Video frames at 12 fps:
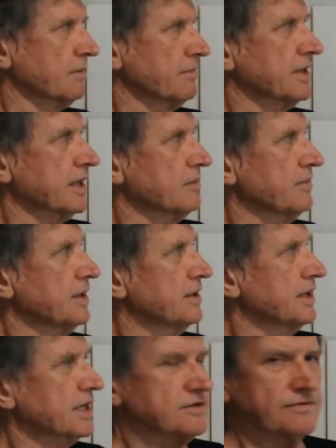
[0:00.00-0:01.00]
but that'll be the
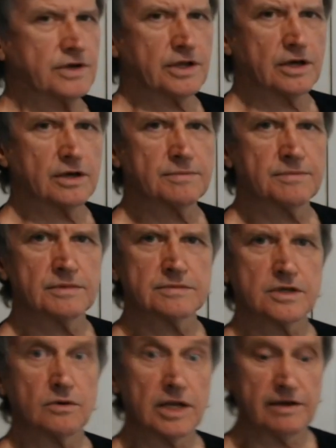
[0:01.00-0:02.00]
next video.
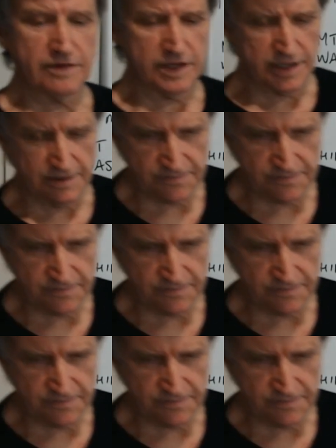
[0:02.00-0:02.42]
So we'll leave it there.